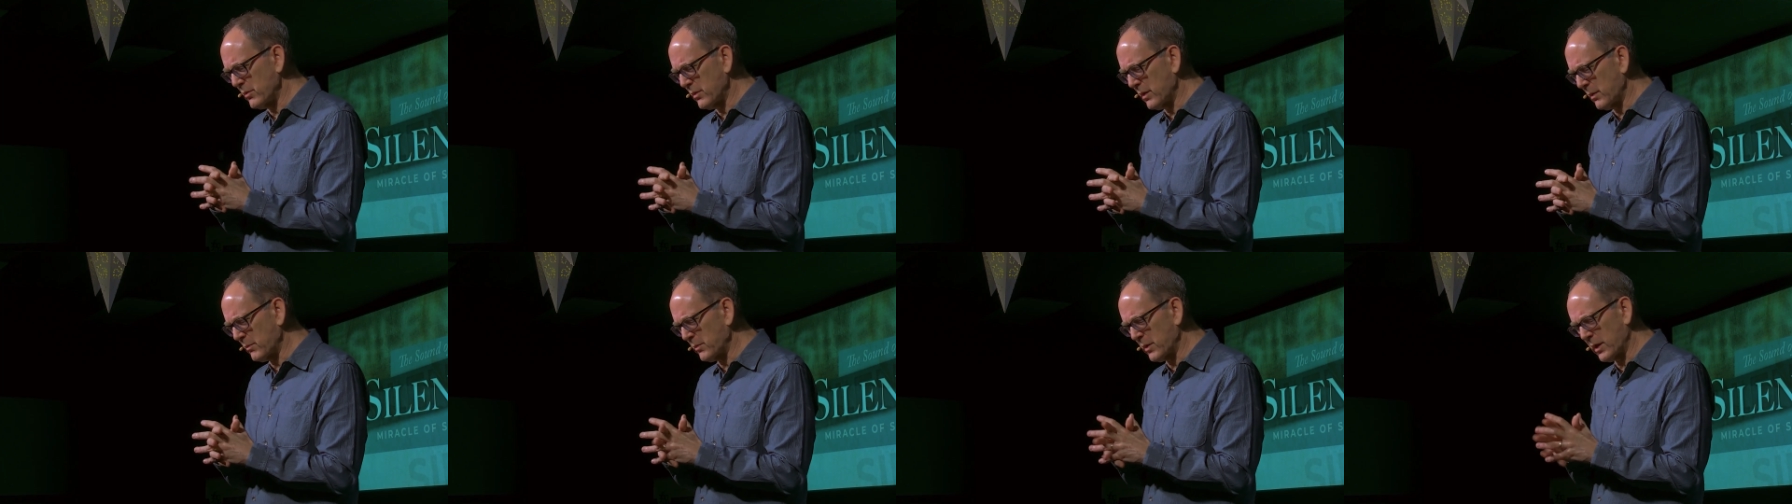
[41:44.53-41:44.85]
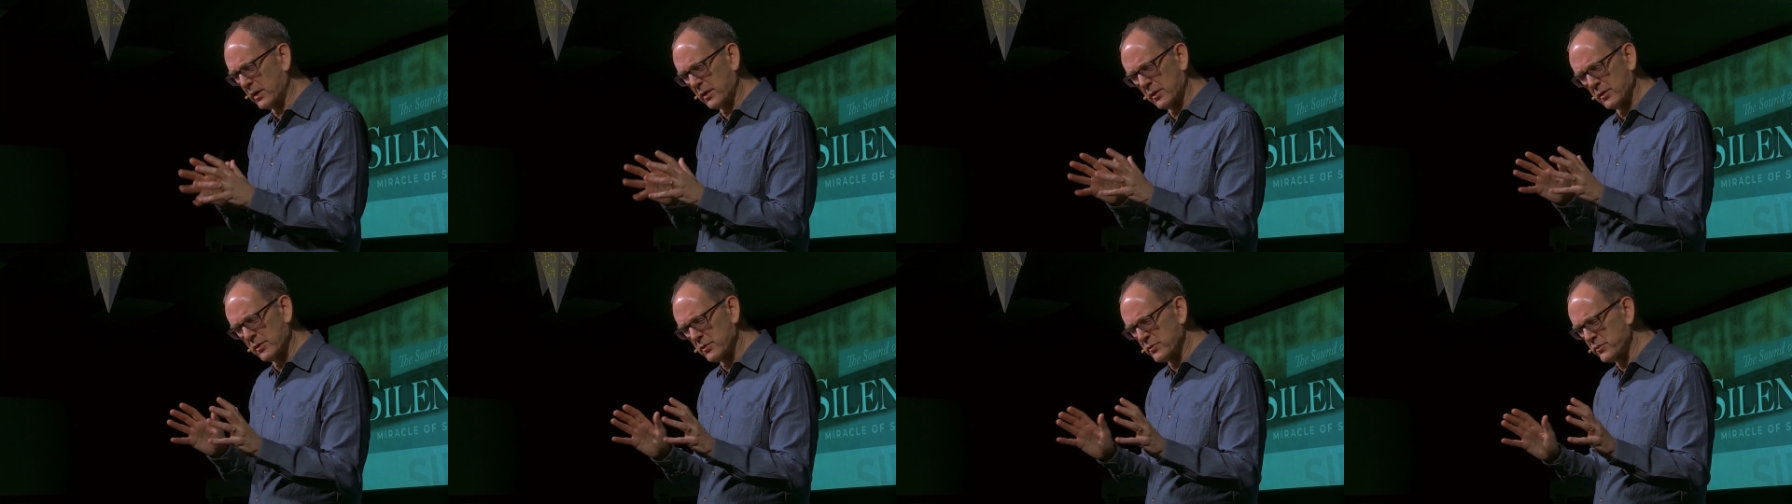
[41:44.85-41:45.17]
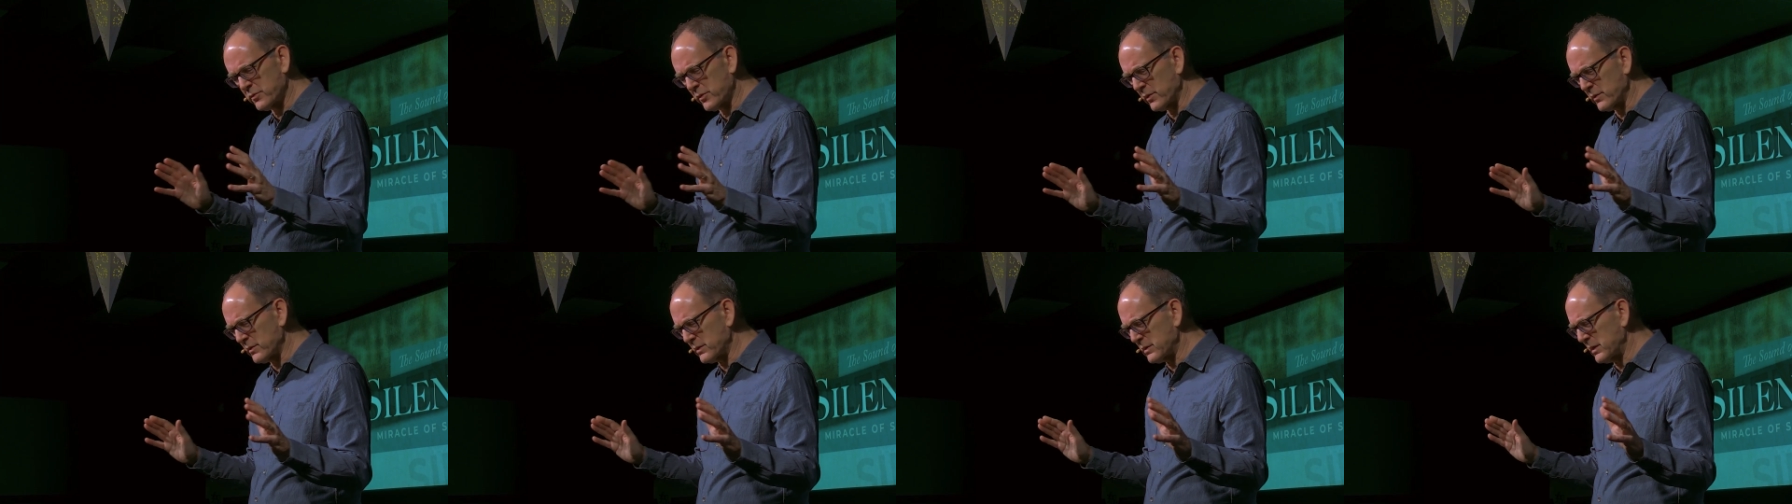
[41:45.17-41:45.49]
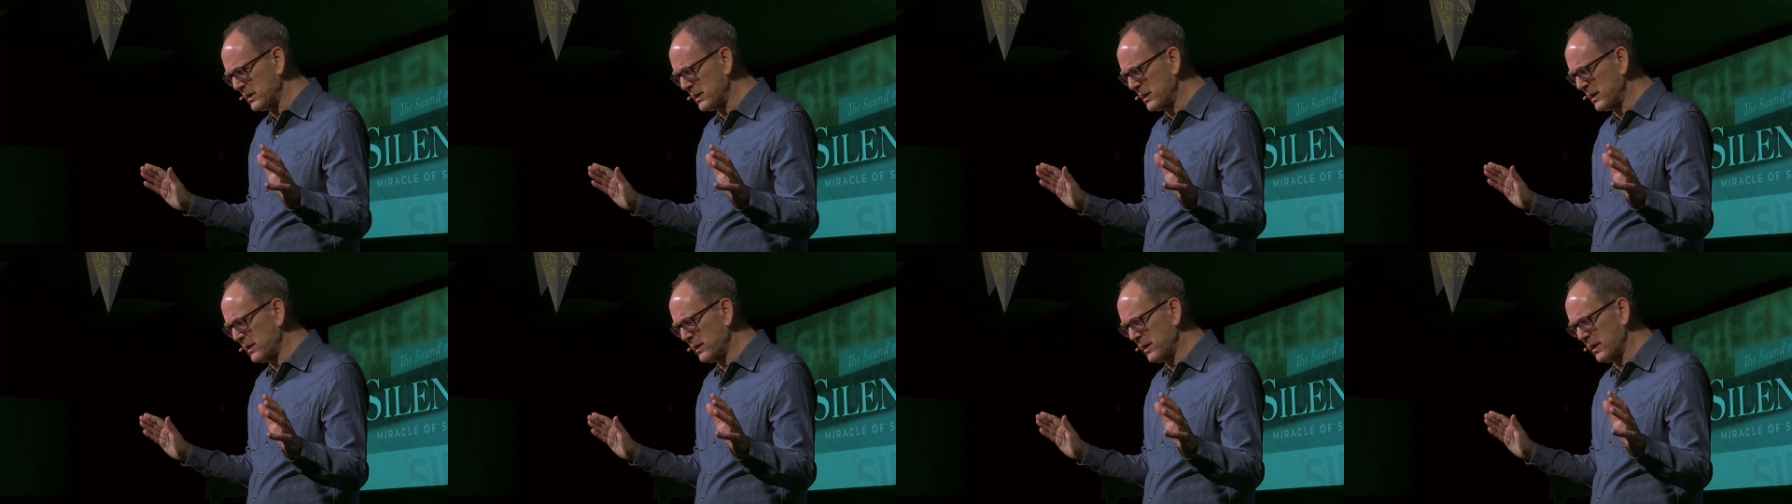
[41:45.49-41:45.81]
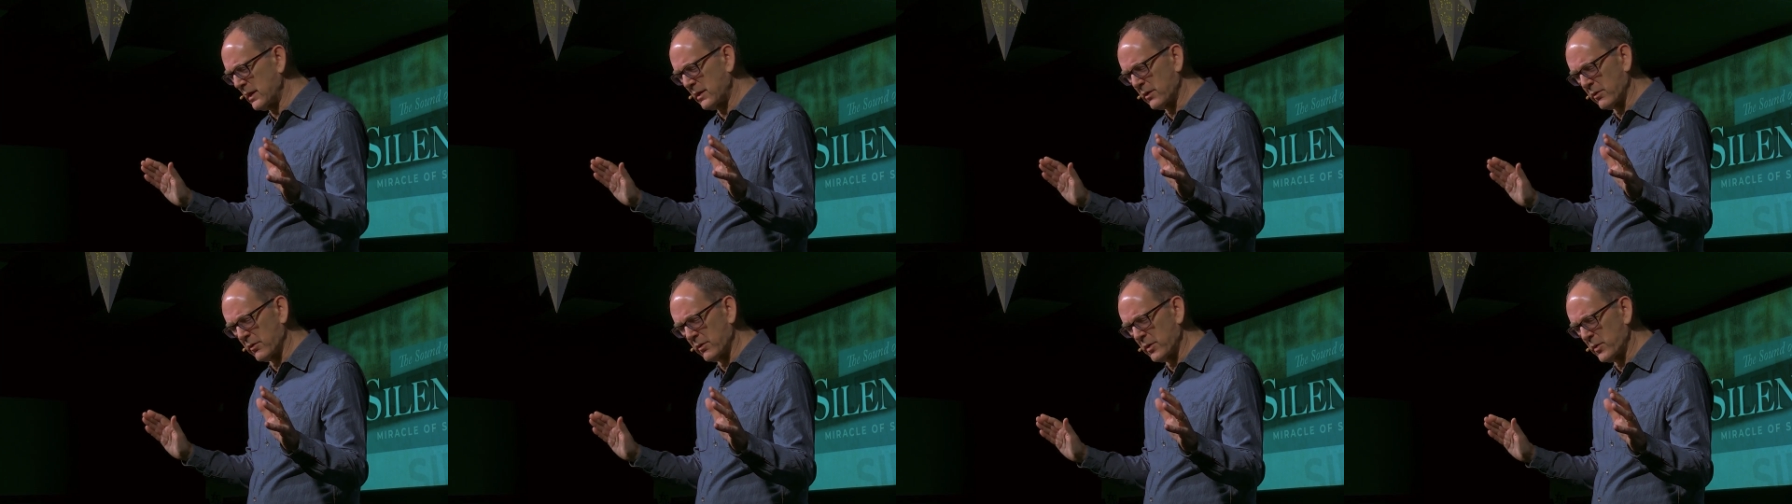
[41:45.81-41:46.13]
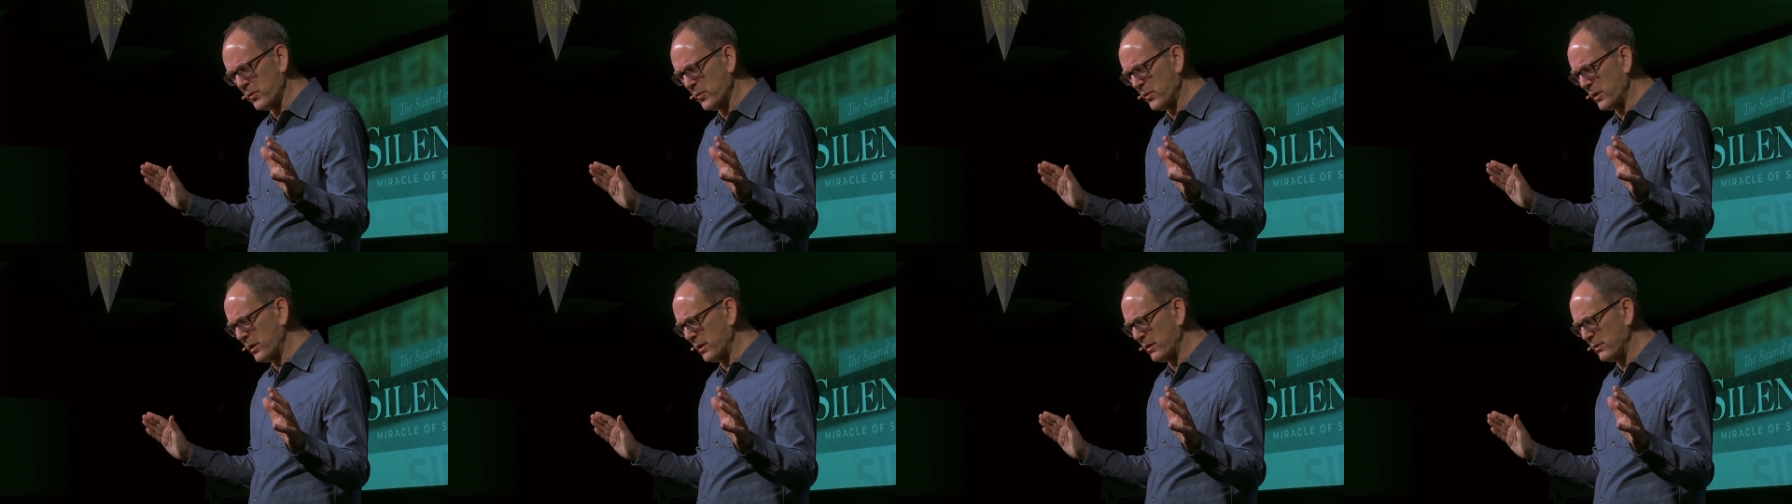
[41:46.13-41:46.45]
I'm not going to trust anything or
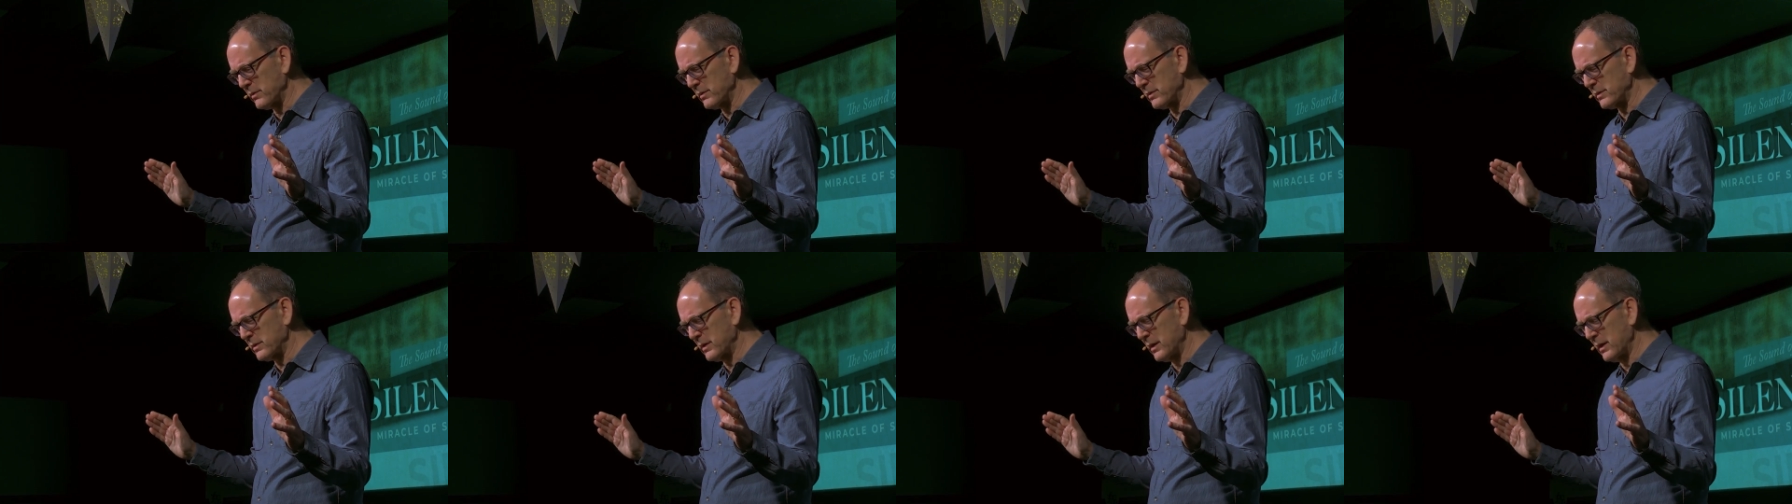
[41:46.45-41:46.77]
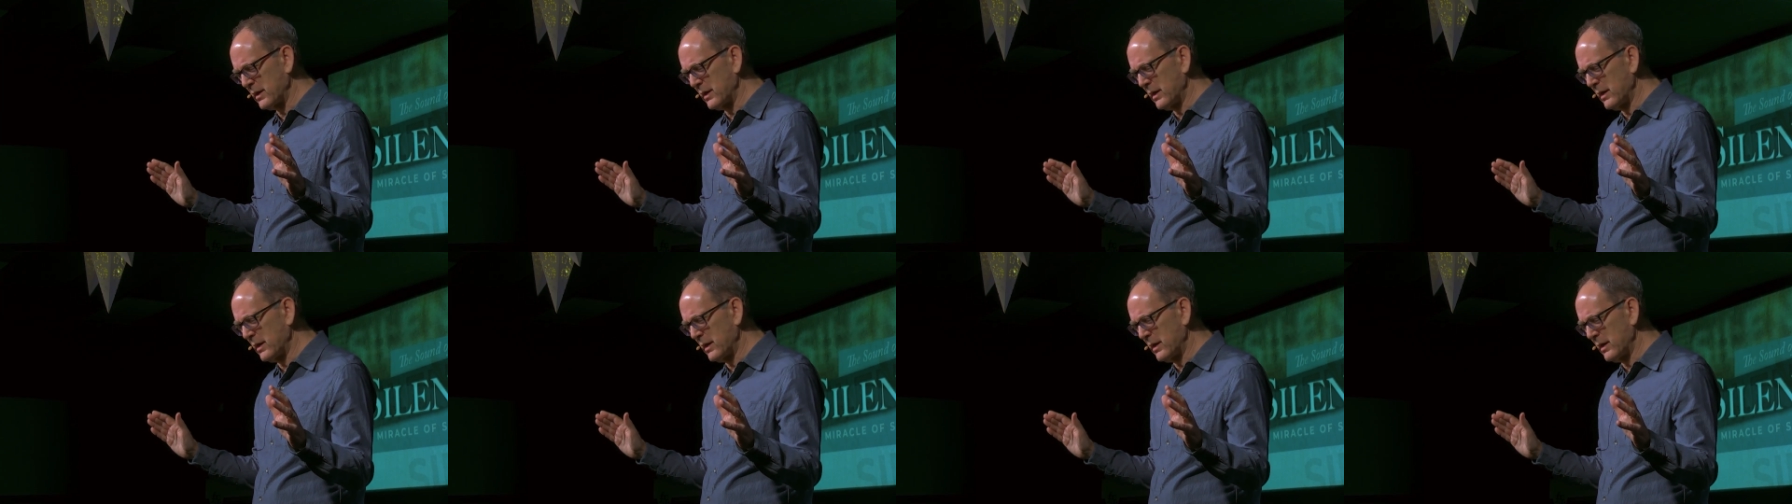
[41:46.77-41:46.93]
anyone else